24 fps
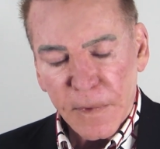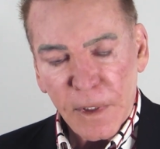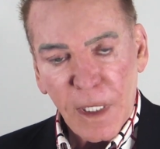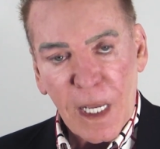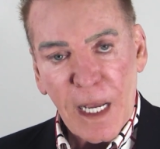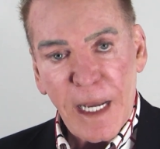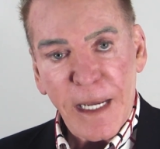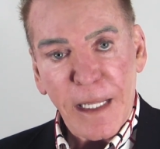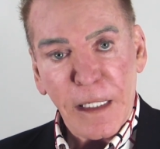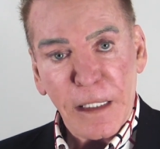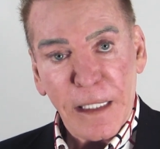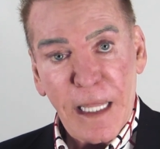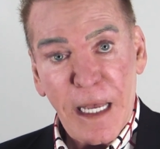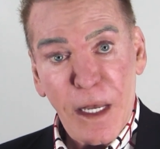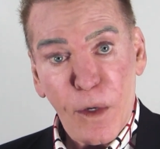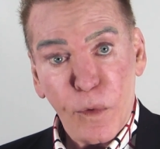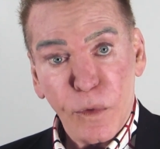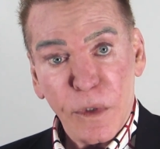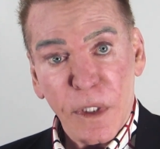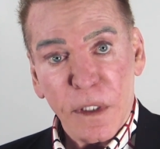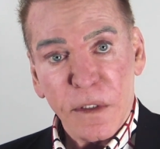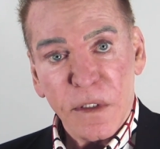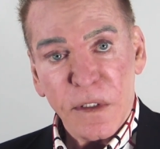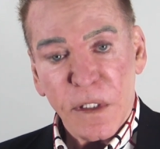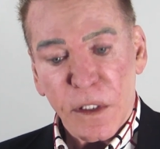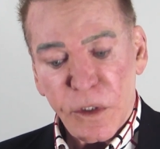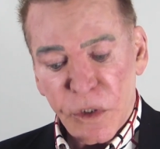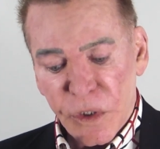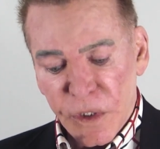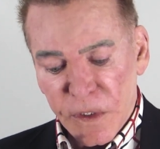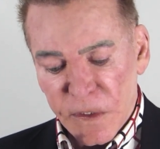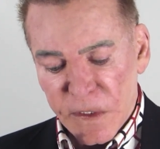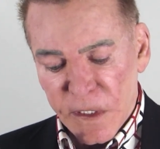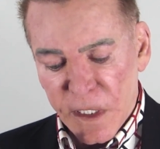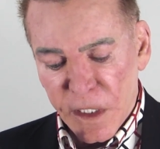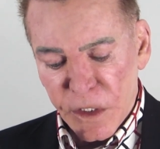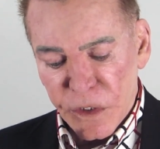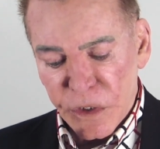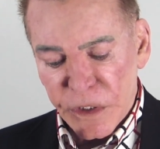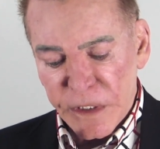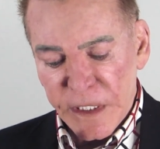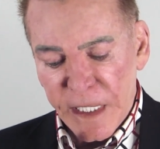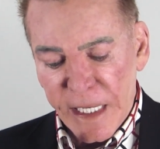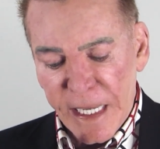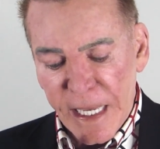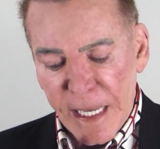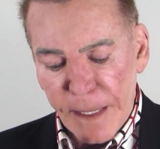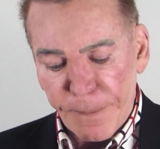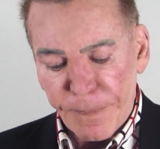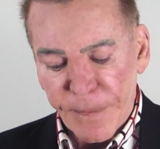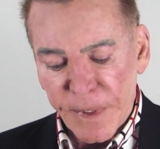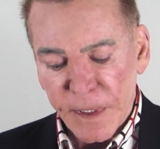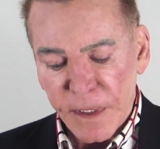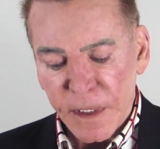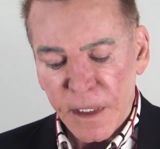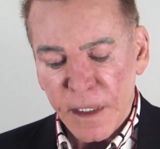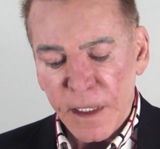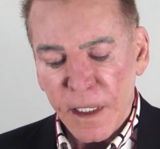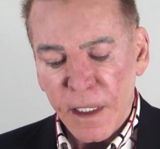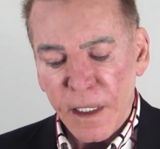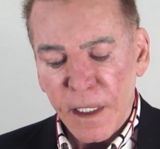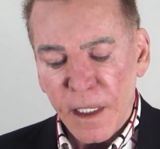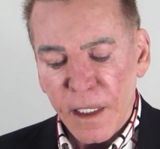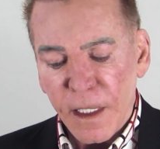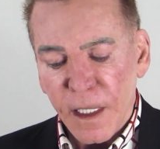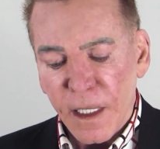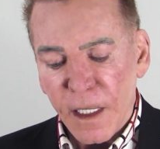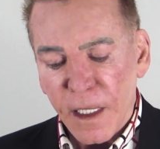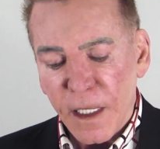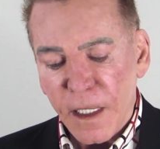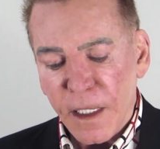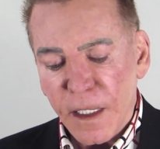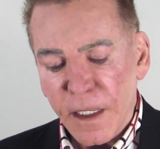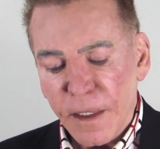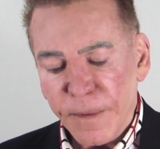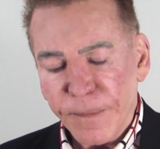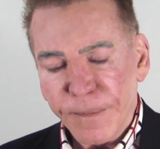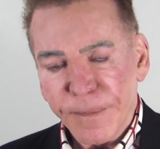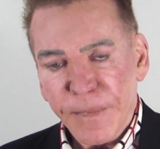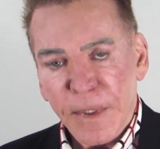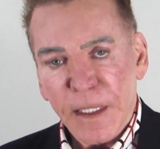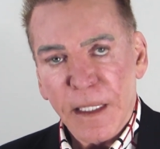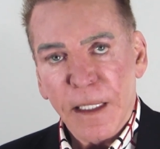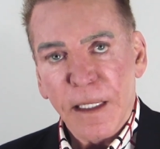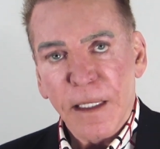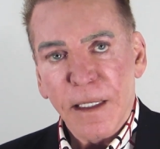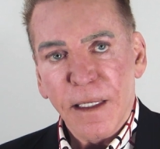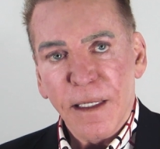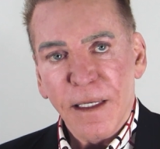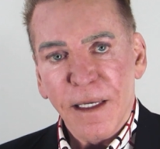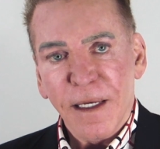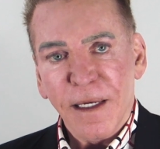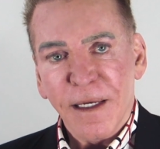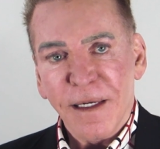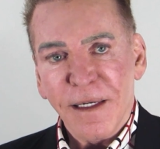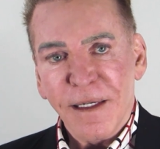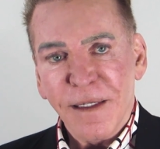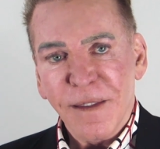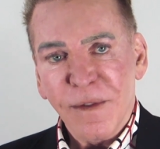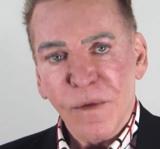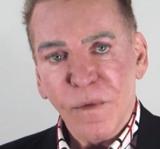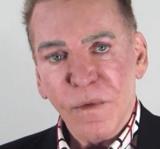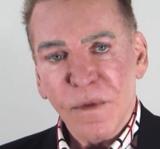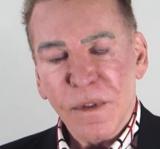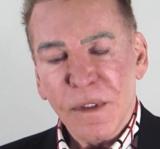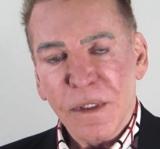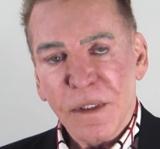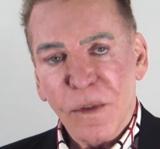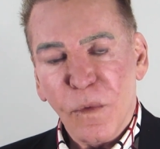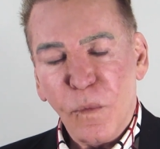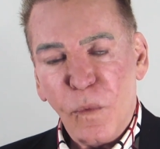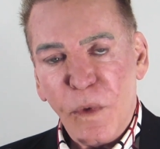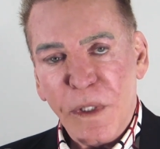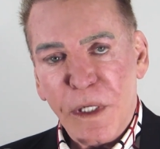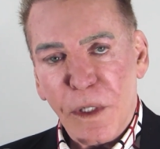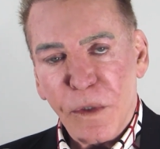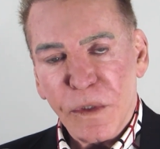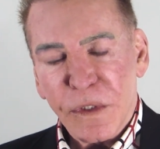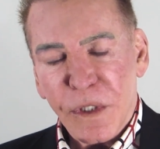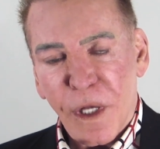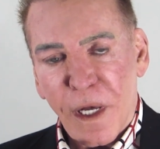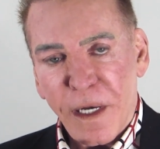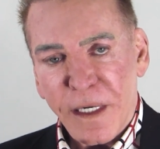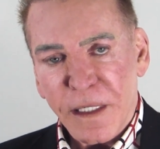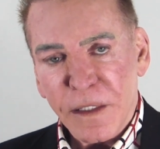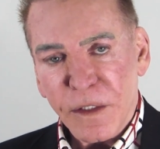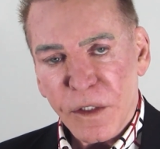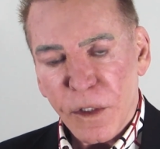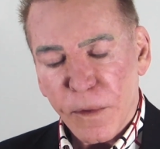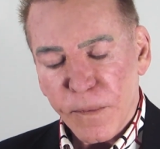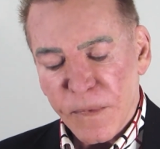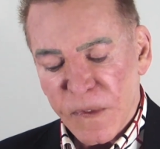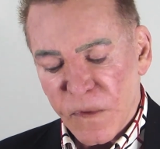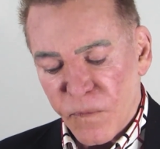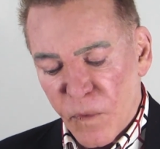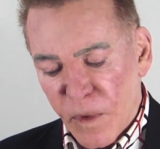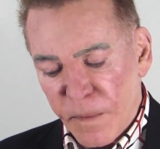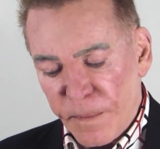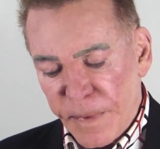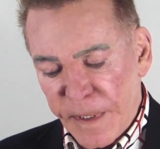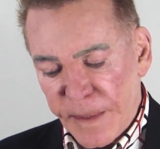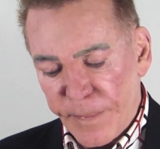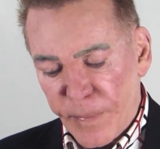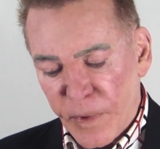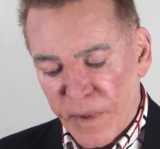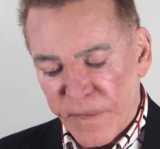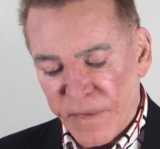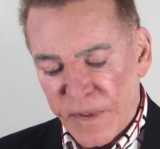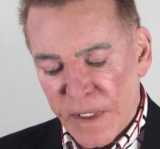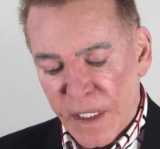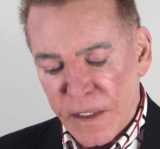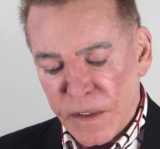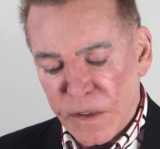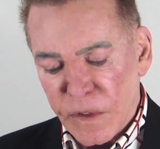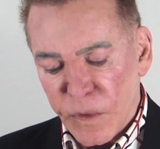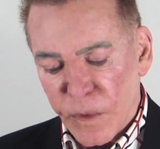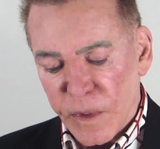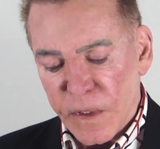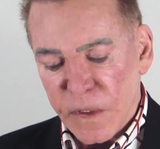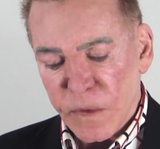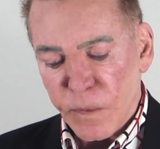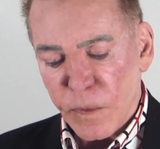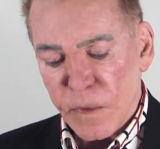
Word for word: I allowed such and such to happen. Um, uh, we don't talk in terms of what people have done to us.